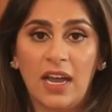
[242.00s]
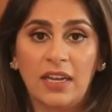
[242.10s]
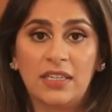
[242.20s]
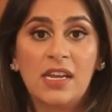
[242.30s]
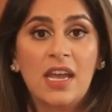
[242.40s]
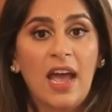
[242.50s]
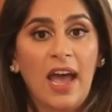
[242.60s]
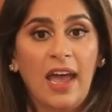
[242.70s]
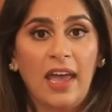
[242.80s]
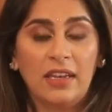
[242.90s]
diet
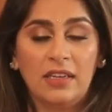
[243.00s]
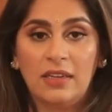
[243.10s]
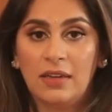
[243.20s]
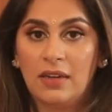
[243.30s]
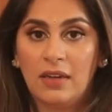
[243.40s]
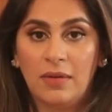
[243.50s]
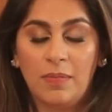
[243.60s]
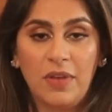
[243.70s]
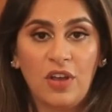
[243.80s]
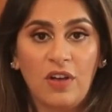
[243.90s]
and
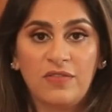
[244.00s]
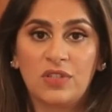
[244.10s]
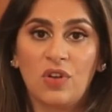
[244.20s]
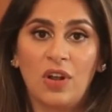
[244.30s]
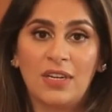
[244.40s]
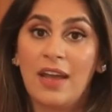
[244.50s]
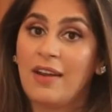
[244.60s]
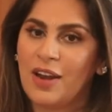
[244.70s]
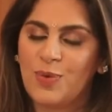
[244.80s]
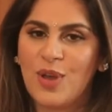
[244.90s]
uh, be off salt. I
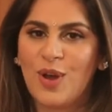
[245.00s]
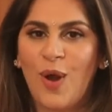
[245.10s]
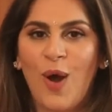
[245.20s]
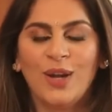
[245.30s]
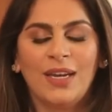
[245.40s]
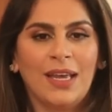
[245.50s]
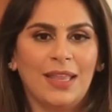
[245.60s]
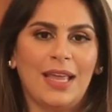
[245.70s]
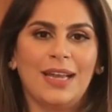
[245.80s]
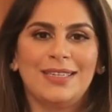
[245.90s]
run away on holiday
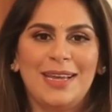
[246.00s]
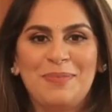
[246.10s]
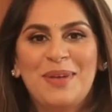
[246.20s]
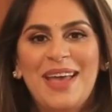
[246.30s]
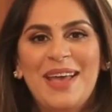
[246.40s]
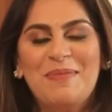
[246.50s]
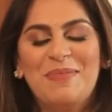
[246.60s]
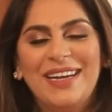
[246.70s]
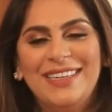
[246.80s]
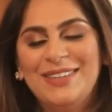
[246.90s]
at that time.
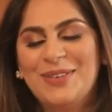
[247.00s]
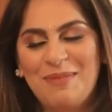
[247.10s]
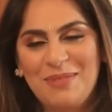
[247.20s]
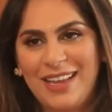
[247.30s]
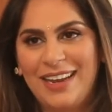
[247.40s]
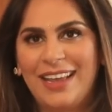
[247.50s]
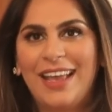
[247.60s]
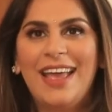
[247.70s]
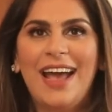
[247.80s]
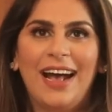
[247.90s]
But no, I'm kidding.
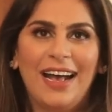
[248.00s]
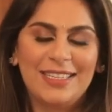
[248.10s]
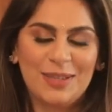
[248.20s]
I